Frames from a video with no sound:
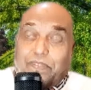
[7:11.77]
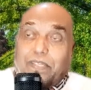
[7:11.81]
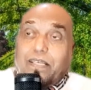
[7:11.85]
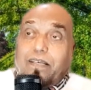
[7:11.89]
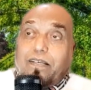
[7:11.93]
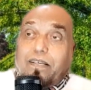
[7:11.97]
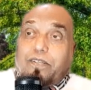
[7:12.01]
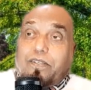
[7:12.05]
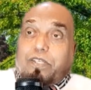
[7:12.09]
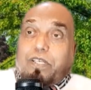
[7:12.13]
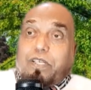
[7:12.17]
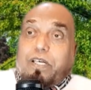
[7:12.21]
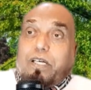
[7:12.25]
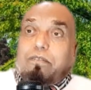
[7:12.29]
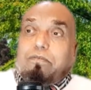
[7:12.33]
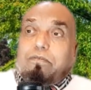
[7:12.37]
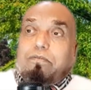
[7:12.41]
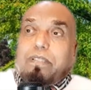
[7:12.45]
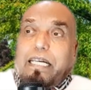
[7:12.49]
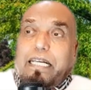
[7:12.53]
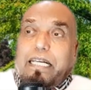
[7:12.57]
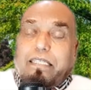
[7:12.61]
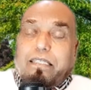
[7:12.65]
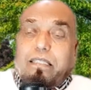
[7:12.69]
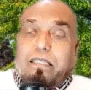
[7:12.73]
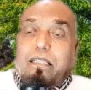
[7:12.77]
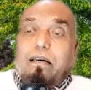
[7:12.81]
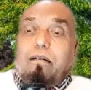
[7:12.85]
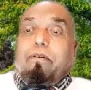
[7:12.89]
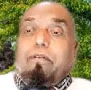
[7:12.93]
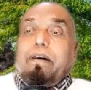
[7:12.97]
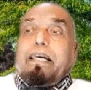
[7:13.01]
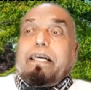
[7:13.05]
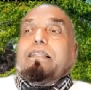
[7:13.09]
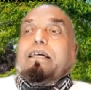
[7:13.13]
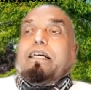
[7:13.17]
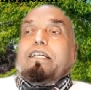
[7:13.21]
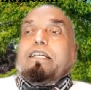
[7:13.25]
So that's the
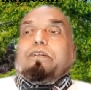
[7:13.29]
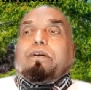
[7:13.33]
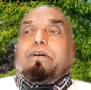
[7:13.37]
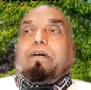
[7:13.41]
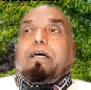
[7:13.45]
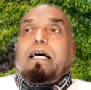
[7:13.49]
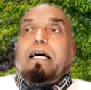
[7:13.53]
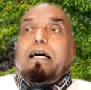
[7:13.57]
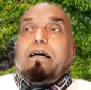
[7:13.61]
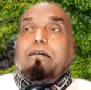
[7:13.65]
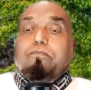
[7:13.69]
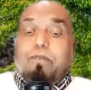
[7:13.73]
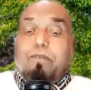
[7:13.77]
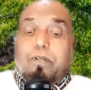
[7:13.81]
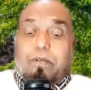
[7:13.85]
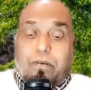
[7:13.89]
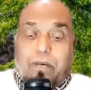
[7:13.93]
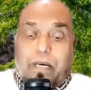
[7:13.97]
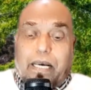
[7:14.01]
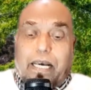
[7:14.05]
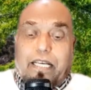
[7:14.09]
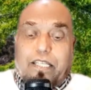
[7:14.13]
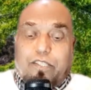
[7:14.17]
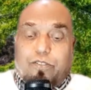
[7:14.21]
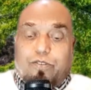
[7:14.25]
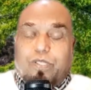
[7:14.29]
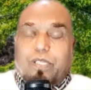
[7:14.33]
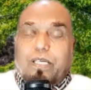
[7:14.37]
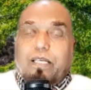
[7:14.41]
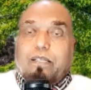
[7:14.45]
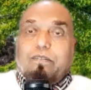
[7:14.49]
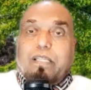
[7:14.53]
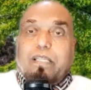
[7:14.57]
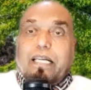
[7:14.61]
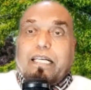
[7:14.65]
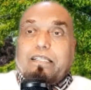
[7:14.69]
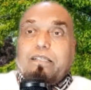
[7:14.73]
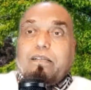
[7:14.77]
way that you have to answer.
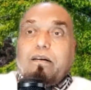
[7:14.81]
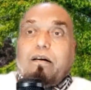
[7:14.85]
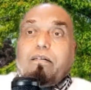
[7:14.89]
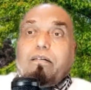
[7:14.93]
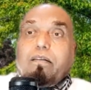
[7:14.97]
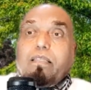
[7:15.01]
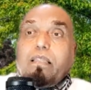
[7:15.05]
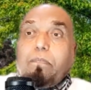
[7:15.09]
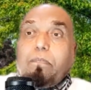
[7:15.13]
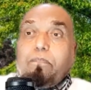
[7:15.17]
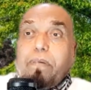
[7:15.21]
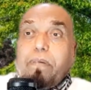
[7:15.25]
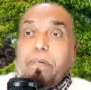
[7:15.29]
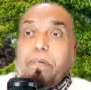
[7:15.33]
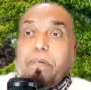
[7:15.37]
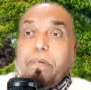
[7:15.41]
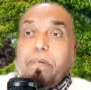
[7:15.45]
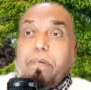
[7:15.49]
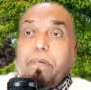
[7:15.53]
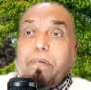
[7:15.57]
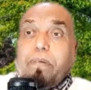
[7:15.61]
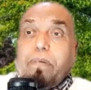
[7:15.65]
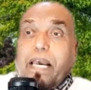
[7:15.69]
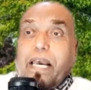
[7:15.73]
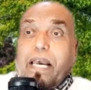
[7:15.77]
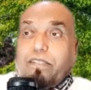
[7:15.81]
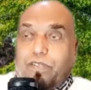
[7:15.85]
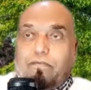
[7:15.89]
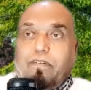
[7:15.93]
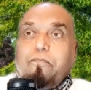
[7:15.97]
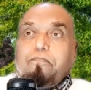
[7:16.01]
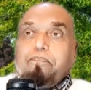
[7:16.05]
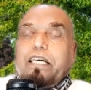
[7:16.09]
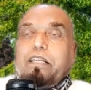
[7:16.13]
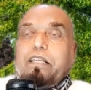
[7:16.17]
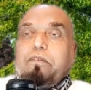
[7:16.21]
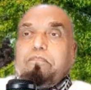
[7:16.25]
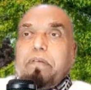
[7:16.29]
That's called the passive.
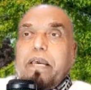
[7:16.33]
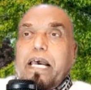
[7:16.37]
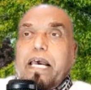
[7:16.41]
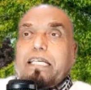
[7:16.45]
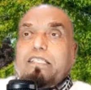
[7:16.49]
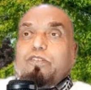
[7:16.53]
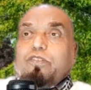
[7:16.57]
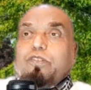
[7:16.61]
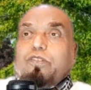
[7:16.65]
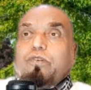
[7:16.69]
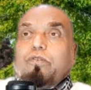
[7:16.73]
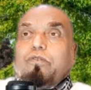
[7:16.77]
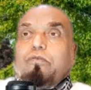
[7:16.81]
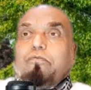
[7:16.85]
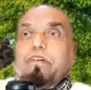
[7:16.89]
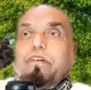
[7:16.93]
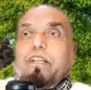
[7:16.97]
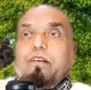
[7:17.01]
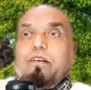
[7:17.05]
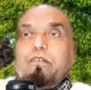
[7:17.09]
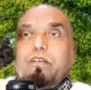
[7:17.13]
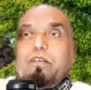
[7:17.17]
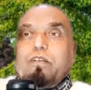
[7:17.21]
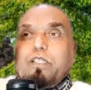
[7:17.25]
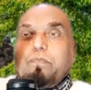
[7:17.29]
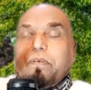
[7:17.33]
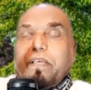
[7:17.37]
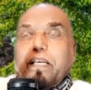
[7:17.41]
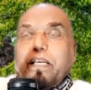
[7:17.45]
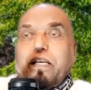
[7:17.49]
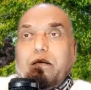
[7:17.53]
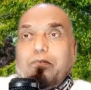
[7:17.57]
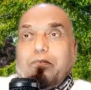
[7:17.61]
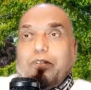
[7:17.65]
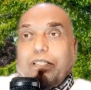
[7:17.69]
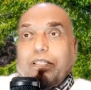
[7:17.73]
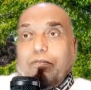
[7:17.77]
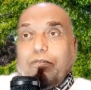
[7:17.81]
In passive, we don't speak
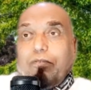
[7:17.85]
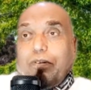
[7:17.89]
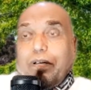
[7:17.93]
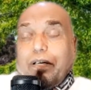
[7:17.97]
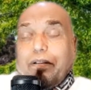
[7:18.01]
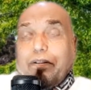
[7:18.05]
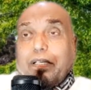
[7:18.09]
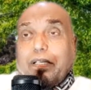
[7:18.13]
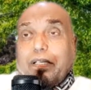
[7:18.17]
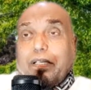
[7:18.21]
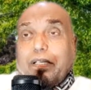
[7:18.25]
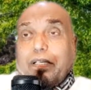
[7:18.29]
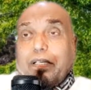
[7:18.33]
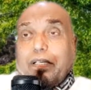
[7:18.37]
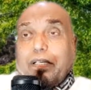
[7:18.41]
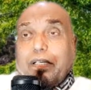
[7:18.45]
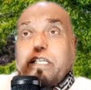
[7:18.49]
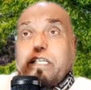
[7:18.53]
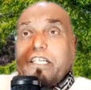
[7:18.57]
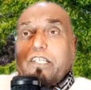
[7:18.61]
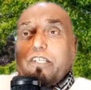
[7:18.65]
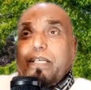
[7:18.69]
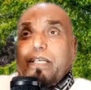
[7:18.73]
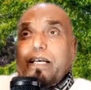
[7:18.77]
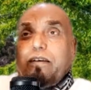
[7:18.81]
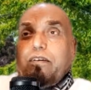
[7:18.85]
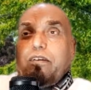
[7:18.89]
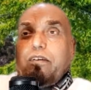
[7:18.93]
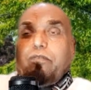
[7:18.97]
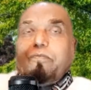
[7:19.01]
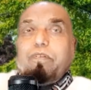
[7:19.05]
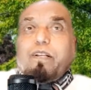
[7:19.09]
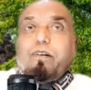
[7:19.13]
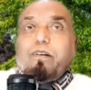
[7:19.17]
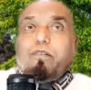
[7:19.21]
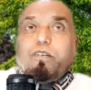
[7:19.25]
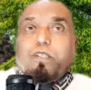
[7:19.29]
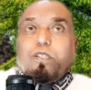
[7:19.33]
about the workers,
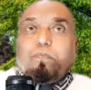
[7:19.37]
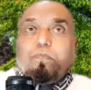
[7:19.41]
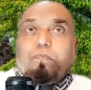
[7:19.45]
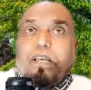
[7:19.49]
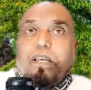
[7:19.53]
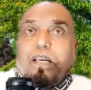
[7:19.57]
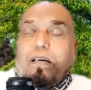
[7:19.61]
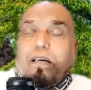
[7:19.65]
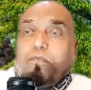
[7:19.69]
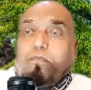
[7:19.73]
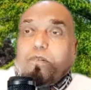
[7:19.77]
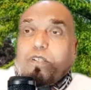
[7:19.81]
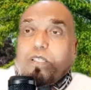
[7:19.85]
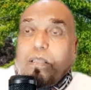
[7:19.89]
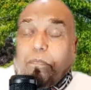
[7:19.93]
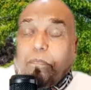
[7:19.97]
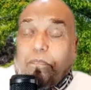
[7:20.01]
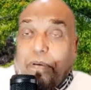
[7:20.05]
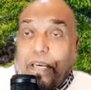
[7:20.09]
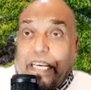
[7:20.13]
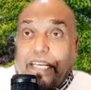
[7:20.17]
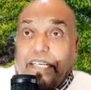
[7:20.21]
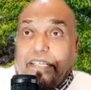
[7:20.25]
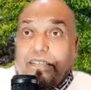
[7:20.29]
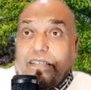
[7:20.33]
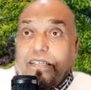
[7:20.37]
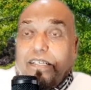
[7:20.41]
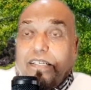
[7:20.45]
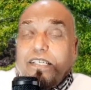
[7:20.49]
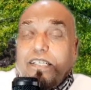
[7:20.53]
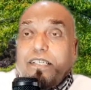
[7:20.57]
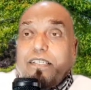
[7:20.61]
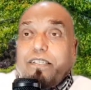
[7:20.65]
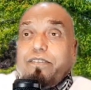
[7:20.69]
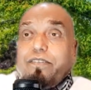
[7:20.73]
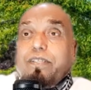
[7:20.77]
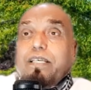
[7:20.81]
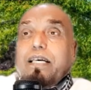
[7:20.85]
we don't speak about the
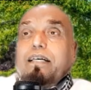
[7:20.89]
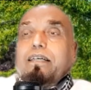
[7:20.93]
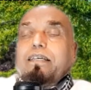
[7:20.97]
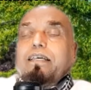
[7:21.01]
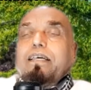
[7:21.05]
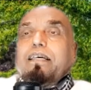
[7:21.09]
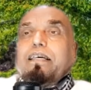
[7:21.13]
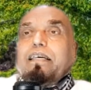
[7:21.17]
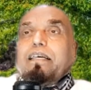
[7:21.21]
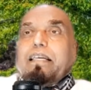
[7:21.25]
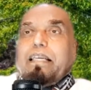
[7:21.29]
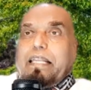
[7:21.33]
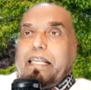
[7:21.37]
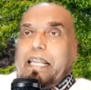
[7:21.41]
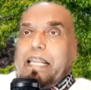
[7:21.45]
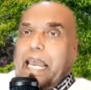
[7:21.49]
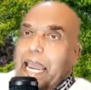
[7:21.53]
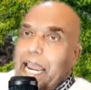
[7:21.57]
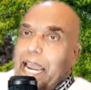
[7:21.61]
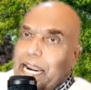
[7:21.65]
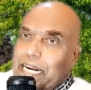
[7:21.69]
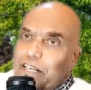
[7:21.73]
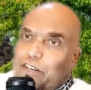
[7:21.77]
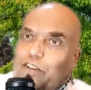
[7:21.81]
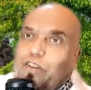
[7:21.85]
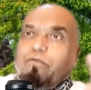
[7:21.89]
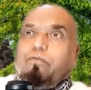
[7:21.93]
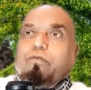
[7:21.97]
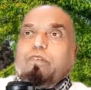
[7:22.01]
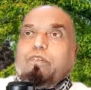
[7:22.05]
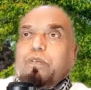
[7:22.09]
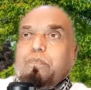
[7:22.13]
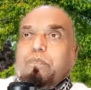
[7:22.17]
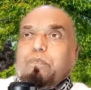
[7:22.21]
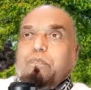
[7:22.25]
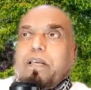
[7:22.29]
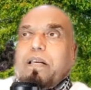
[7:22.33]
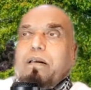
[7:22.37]
painters. In active, we
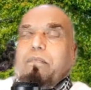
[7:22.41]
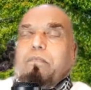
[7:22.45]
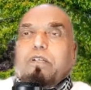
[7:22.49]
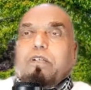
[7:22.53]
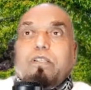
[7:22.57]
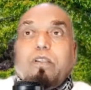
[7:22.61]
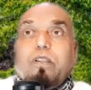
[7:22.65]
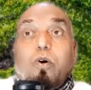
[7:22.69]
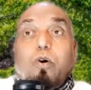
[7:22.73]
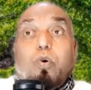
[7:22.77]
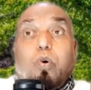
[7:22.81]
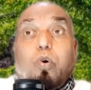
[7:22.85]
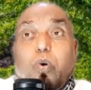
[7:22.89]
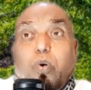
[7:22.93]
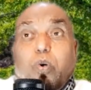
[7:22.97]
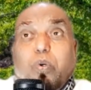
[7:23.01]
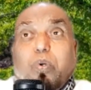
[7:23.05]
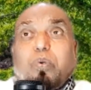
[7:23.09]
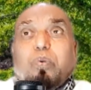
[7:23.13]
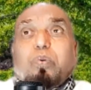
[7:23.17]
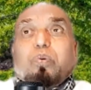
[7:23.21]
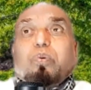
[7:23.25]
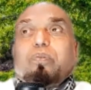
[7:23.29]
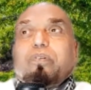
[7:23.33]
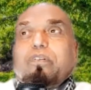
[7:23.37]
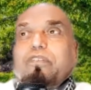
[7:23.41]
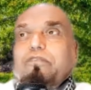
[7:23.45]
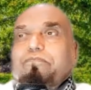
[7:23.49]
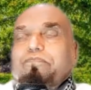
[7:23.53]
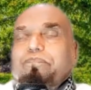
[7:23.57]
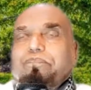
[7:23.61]
speak about who.